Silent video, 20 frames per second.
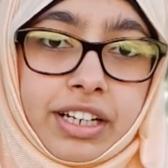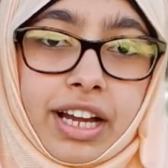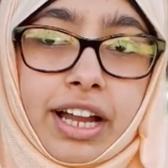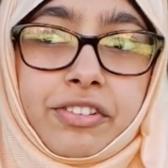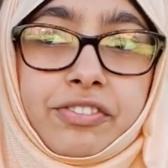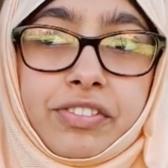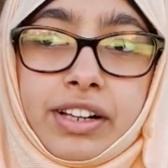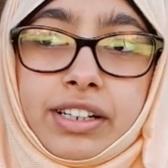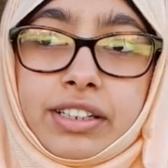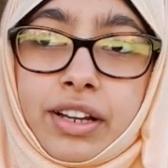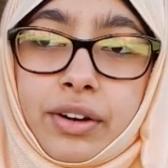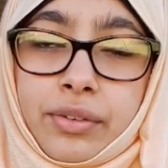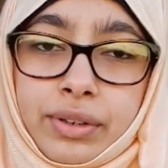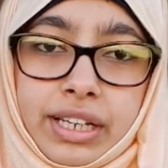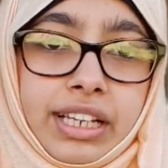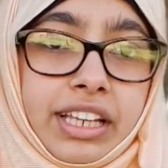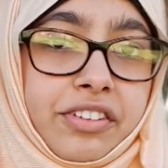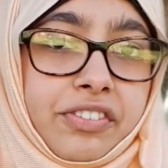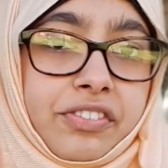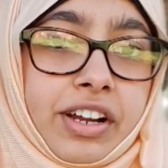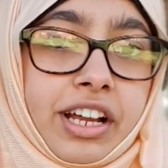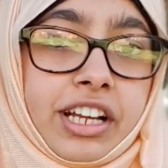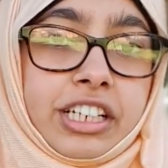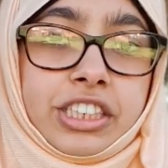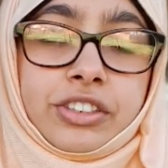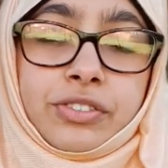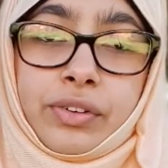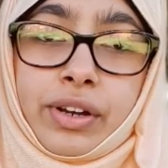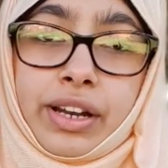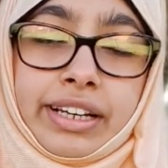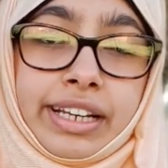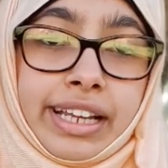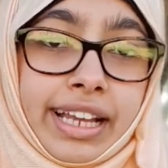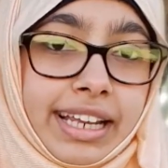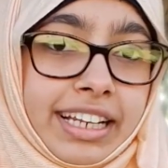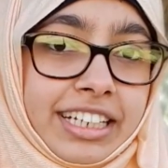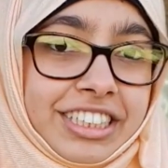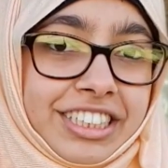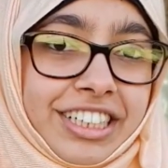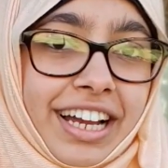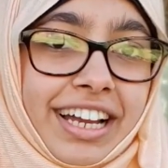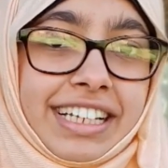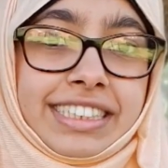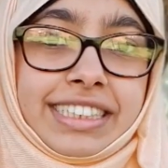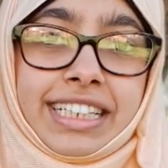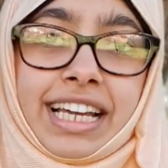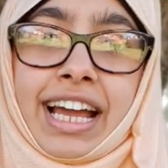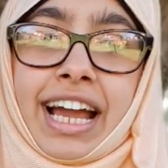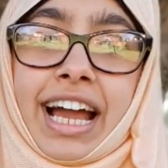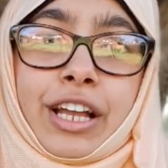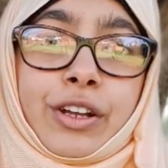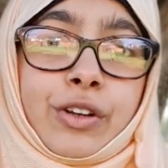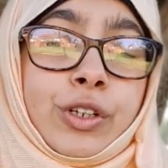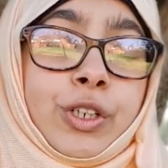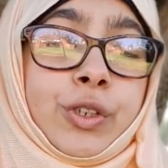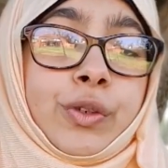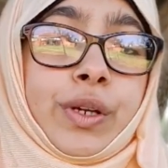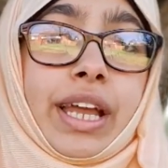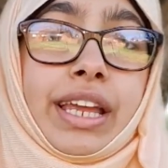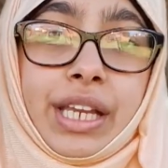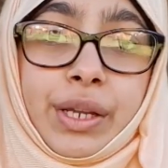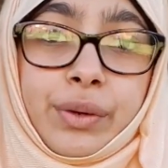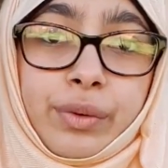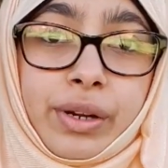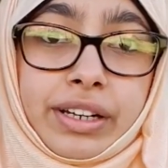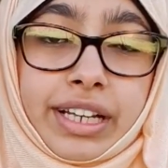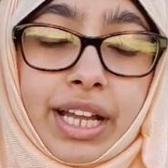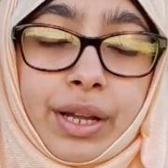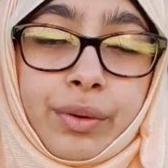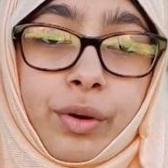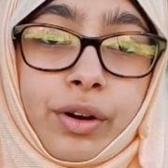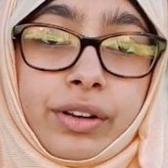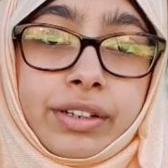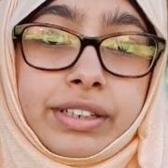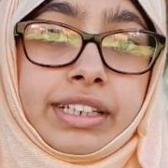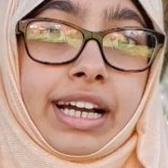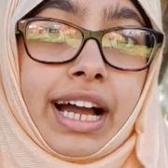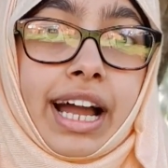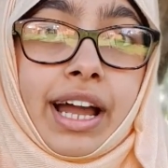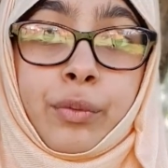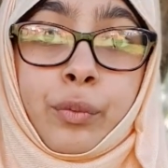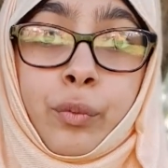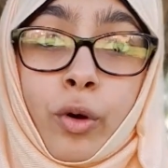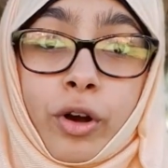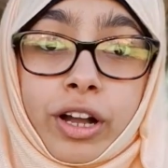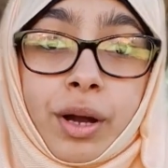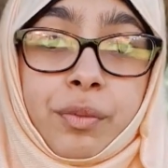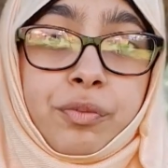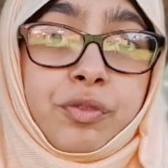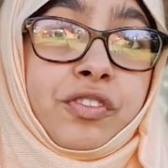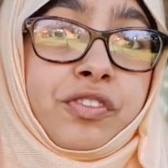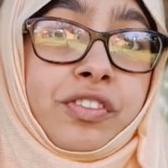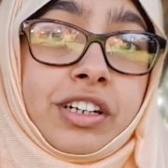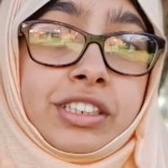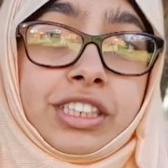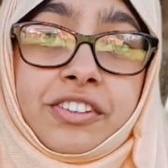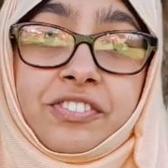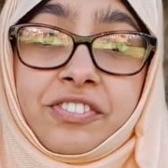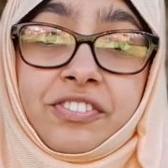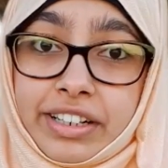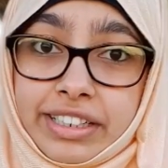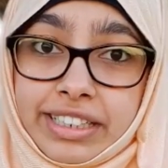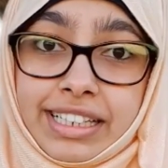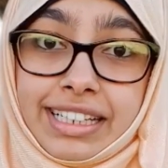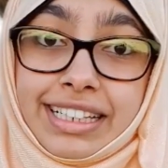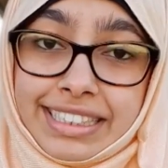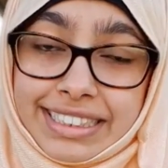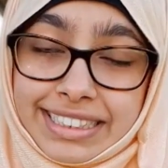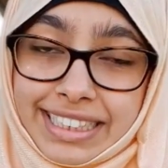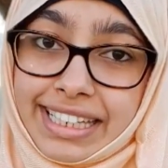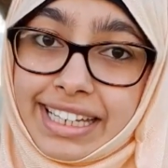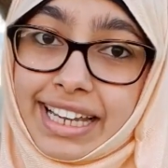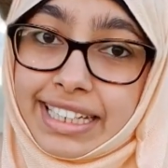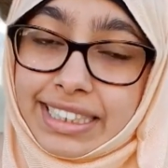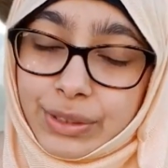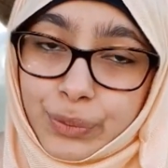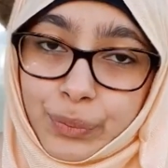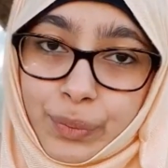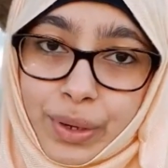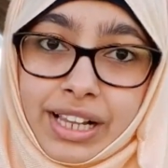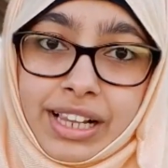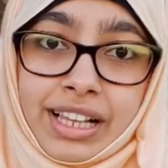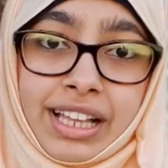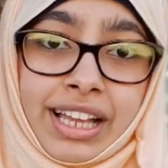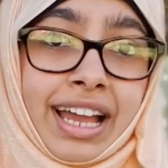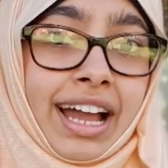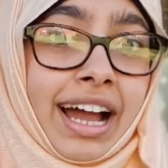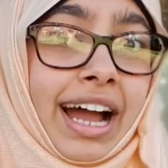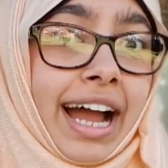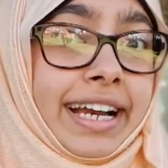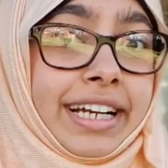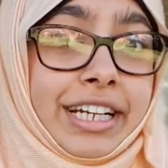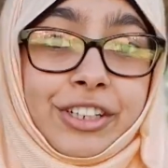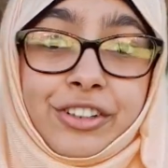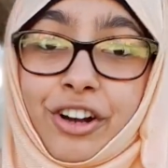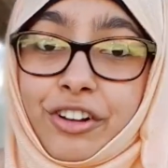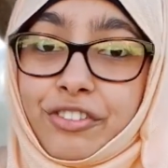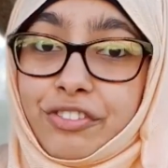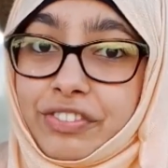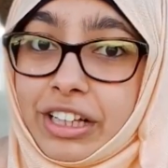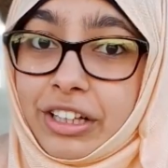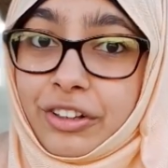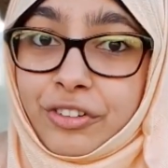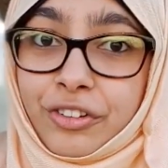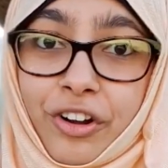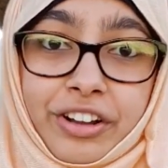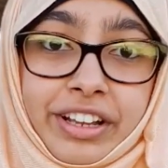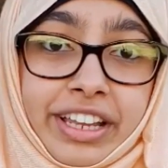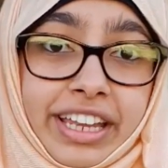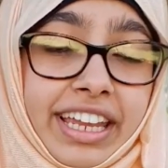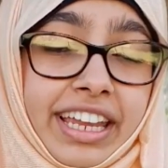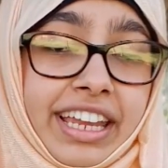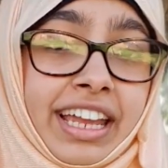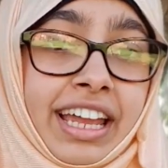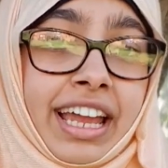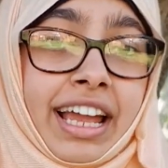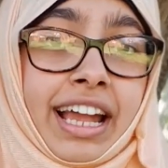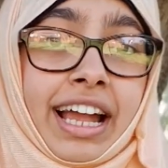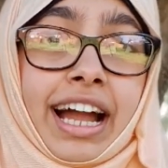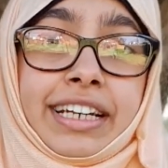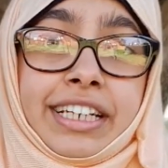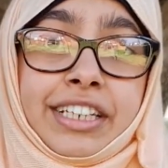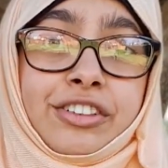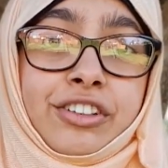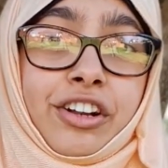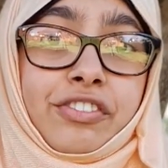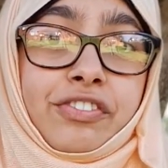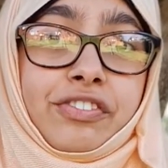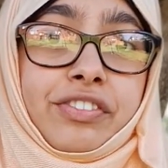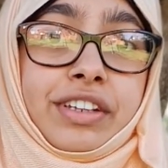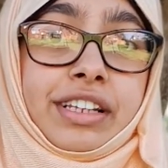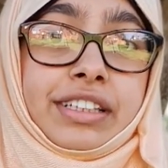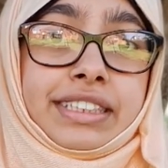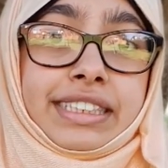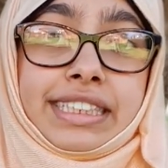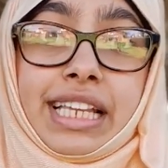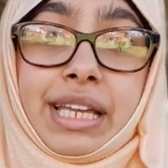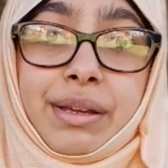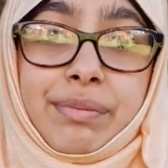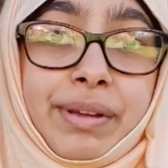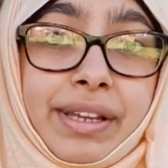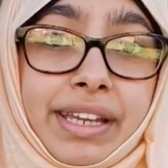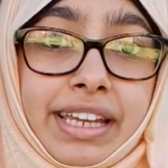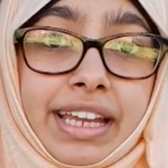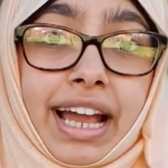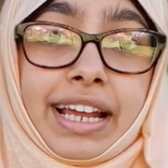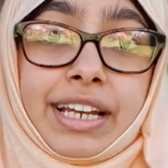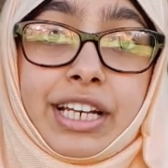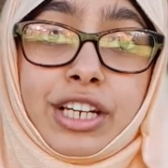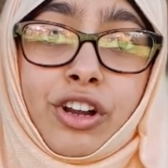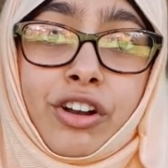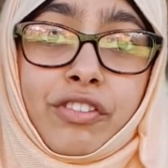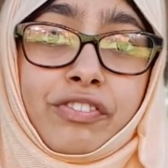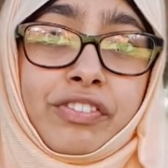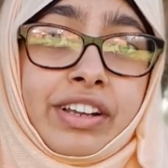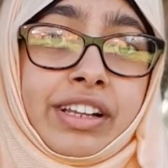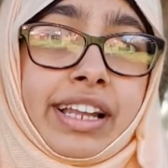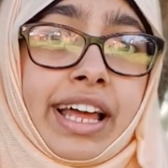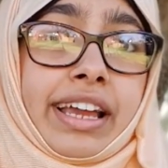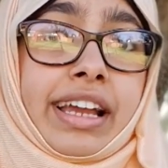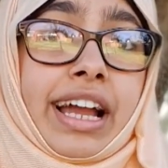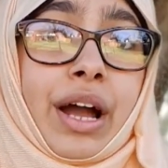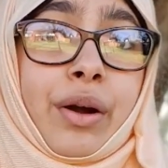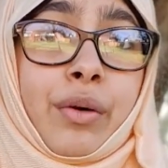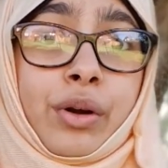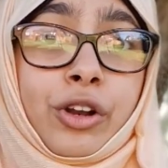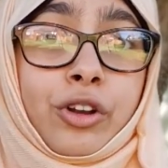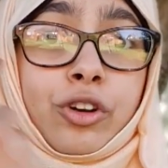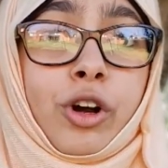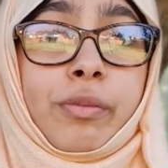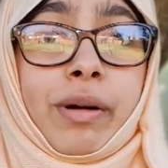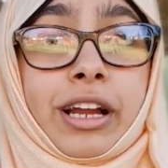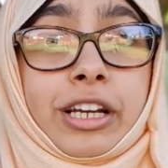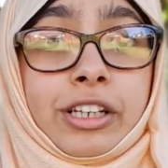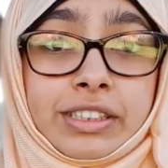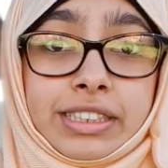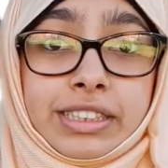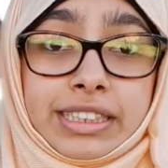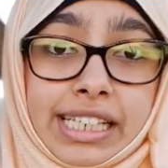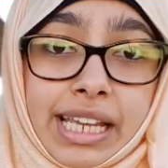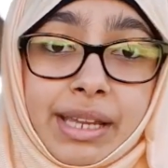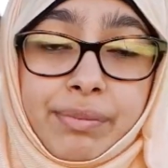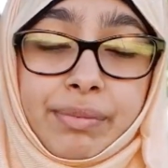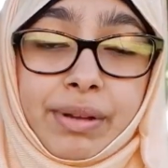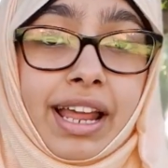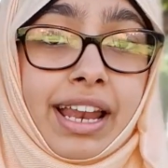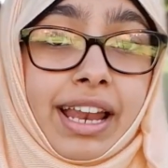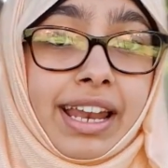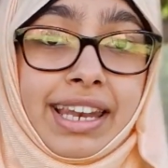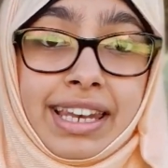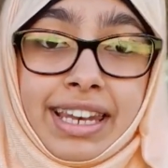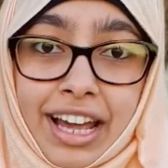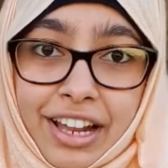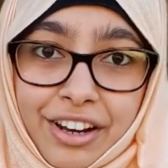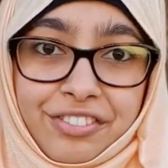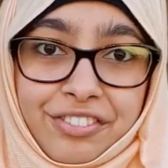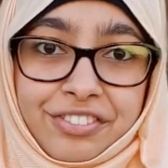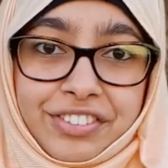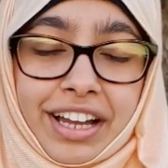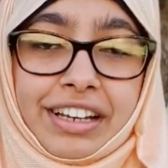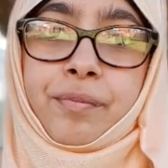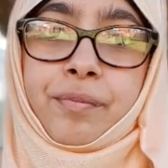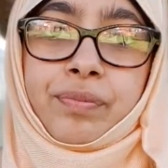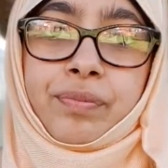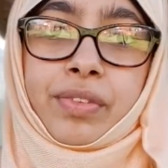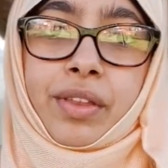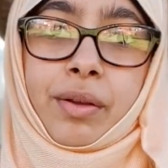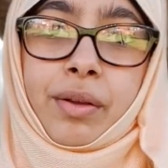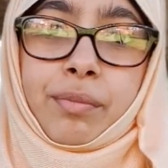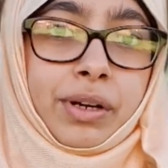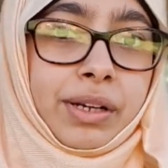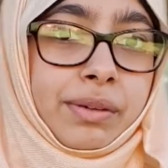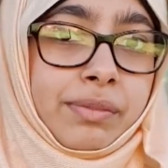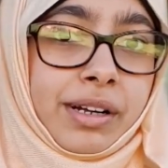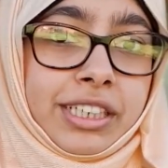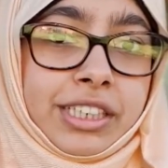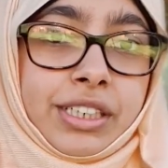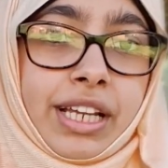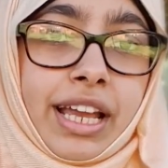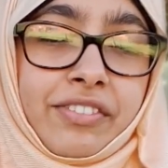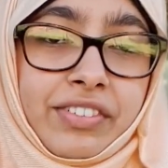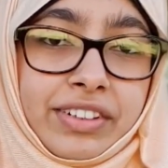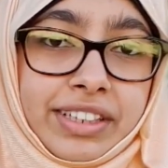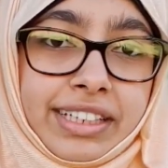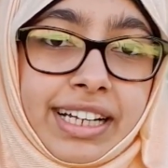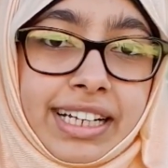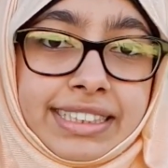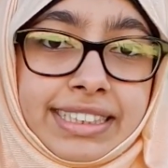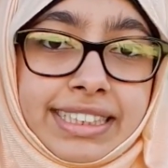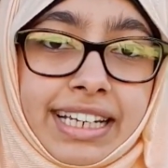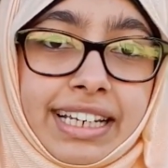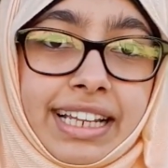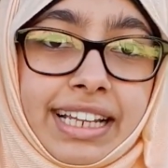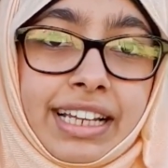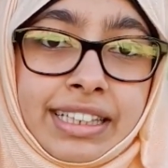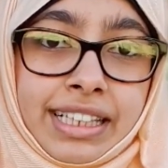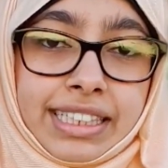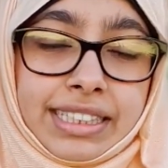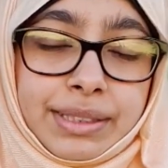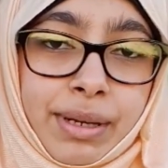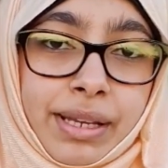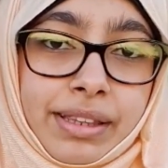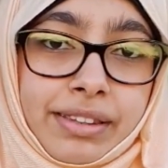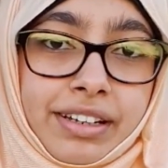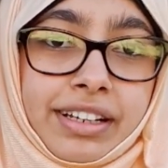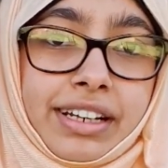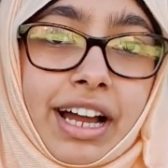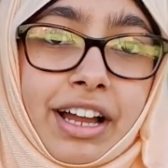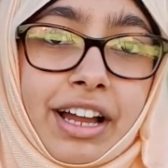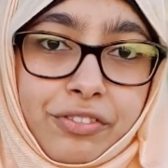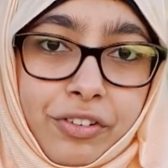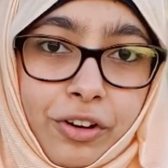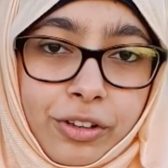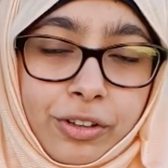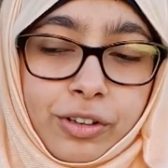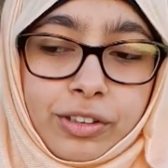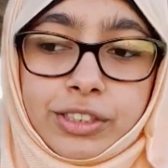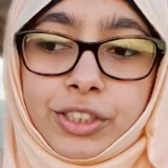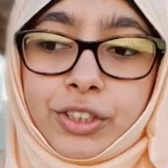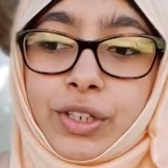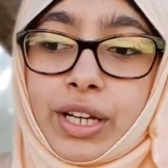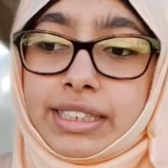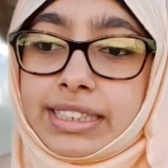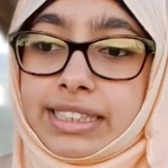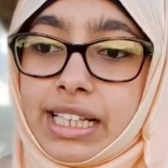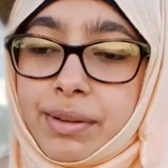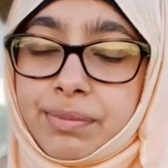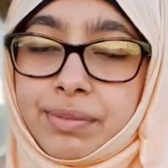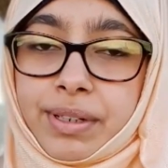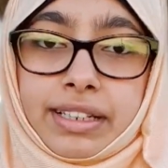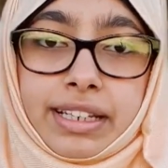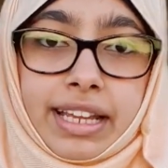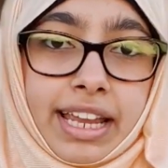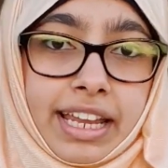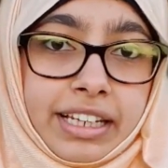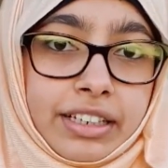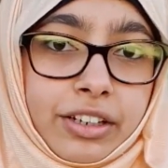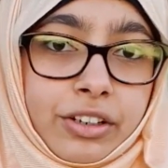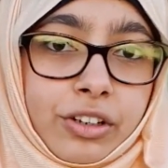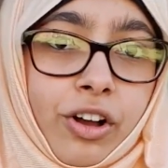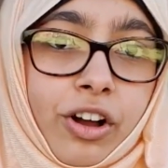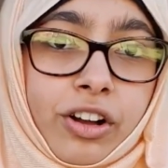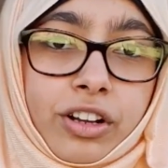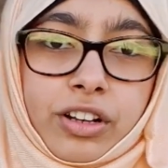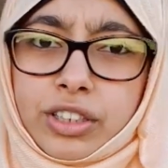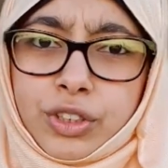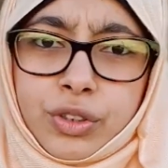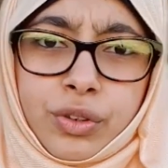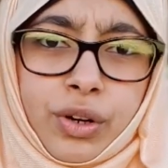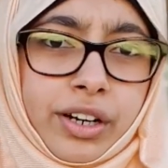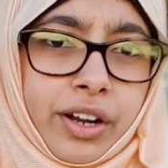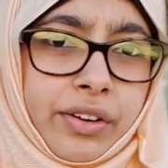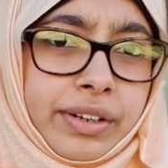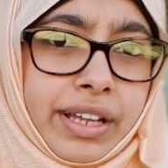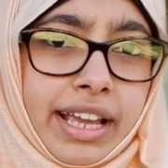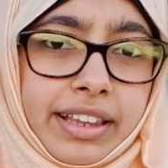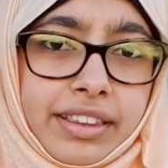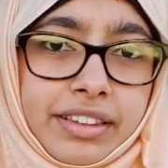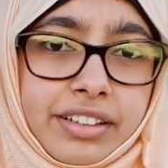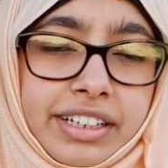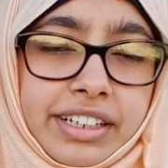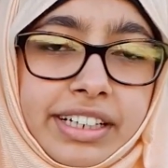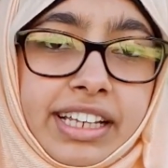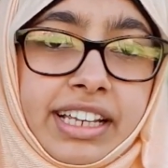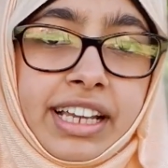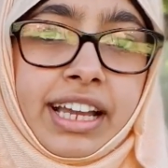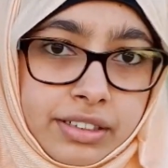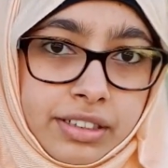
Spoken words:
I felt really fresh, very energized. I could do any work I wanted. I woke up for Fajr very easily as well. I did not feel groggy, I did not feel sleepy, I did not feel like I want to go back to sleep. None of that. Pretty much everything I said in this method I followed. So I slept at 8 o'clock to around 8:30.